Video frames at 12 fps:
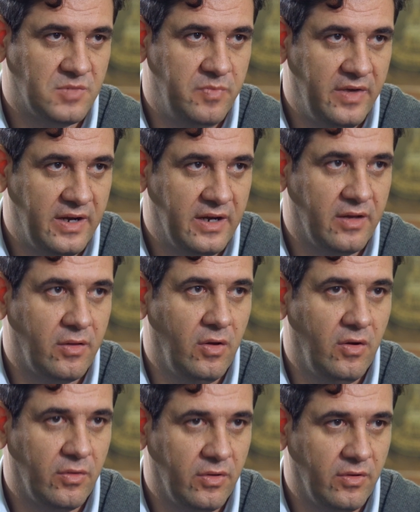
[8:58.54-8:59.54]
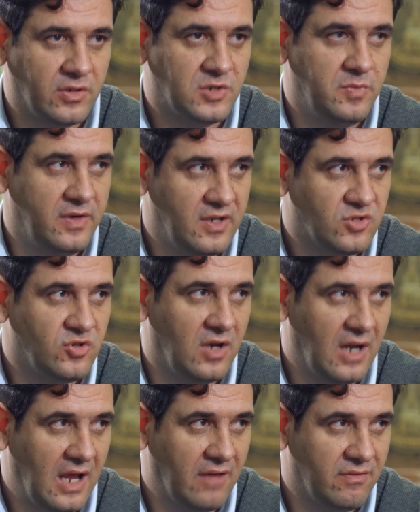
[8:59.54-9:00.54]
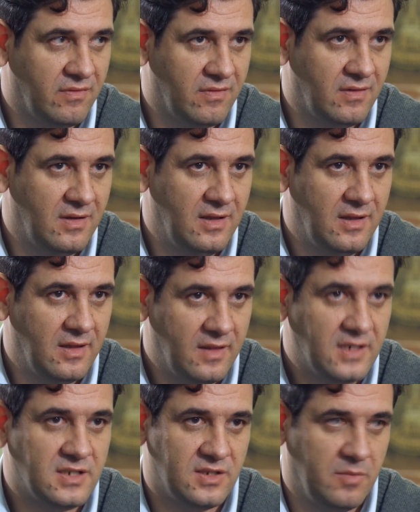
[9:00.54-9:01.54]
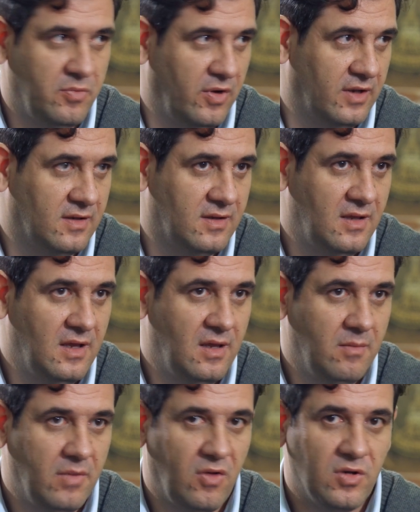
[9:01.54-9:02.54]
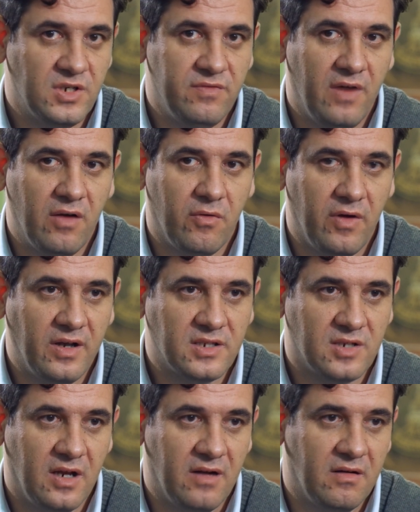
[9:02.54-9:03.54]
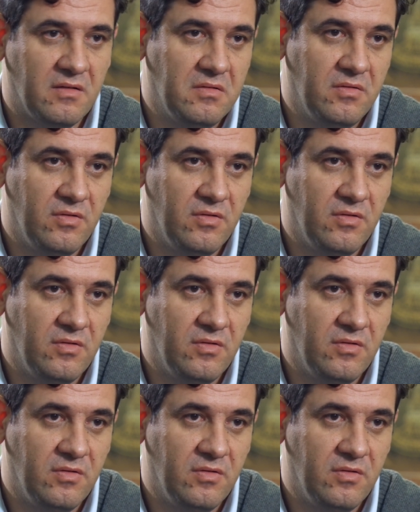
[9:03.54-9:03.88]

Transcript: experience, Orthodox spiritual life. This is the point, because if our words are